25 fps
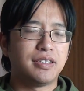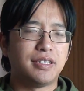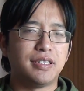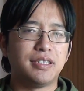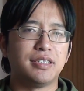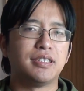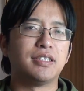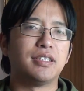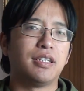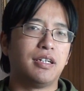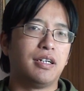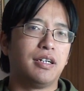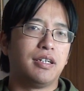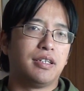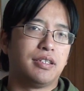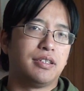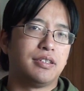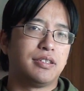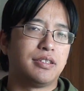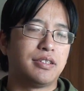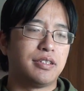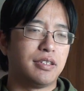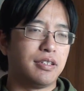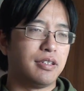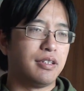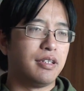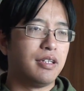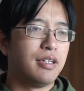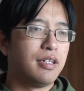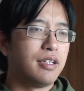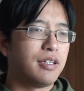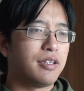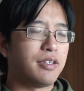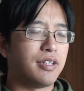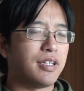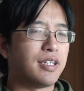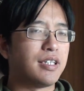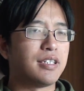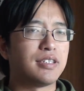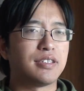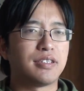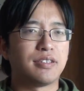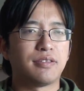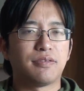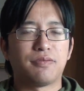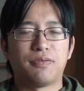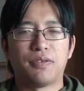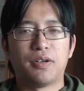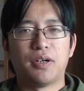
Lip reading: designs. So things